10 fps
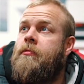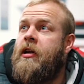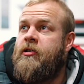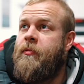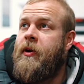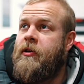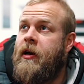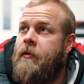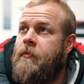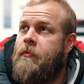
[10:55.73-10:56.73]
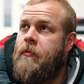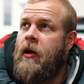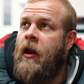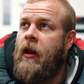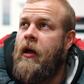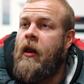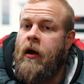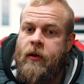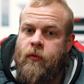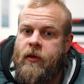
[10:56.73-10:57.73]
distributor mm-hmm.
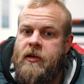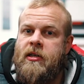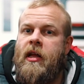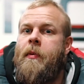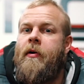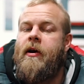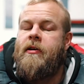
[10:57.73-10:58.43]
aligned with us in America.